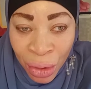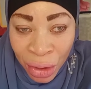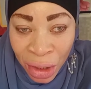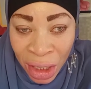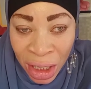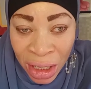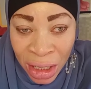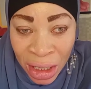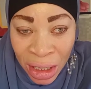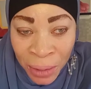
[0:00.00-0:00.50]
your
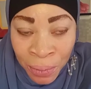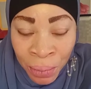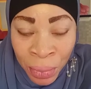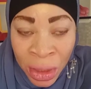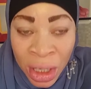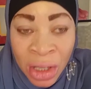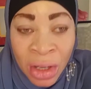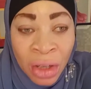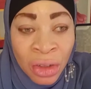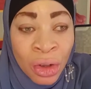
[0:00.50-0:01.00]
kidney.
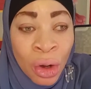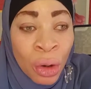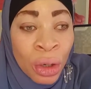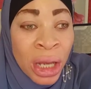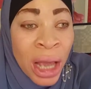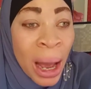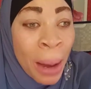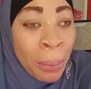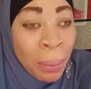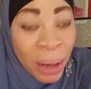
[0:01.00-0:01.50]
This does not
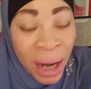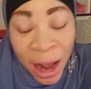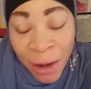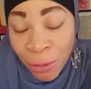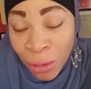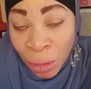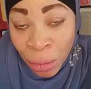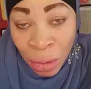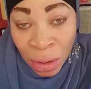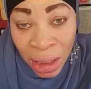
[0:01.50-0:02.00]
only apply
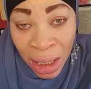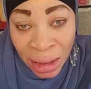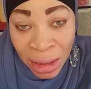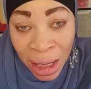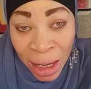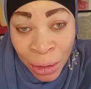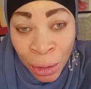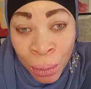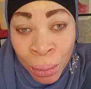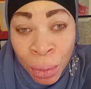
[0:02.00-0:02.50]
for
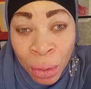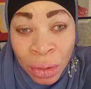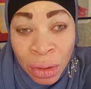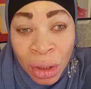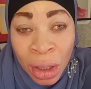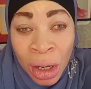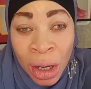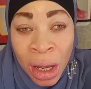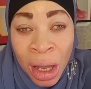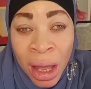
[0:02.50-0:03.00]
glutathione, but
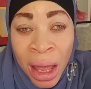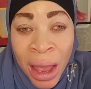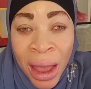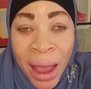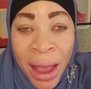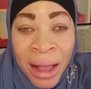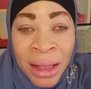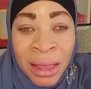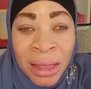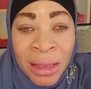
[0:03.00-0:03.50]

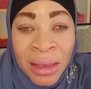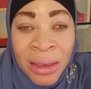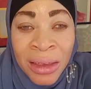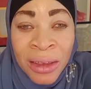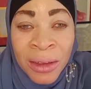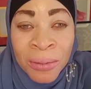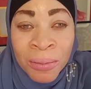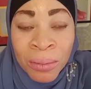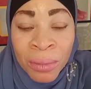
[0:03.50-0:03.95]
any